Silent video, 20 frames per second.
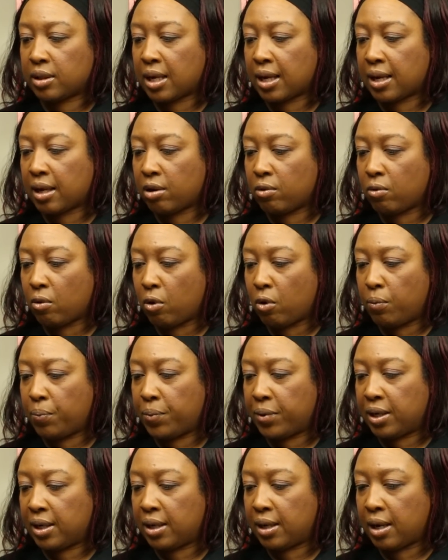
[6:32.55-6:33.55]
like you
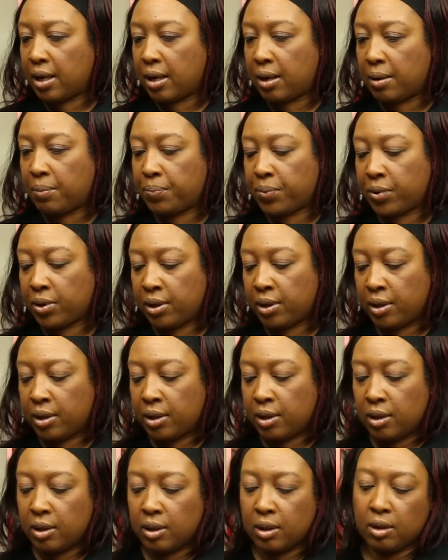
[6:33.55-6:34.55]
open it up
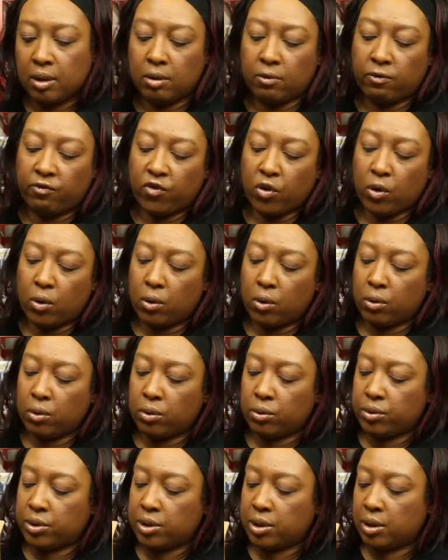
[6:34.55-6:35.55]
and you
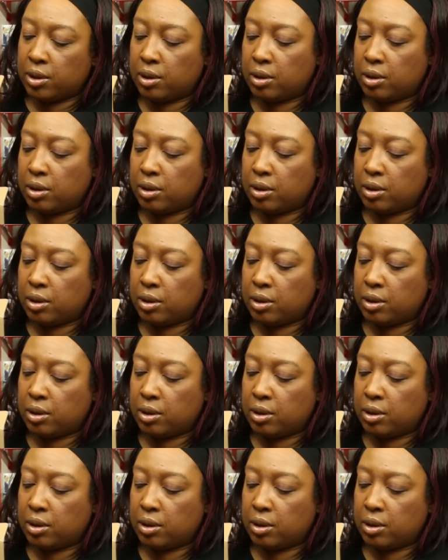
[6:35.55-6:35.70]
fold.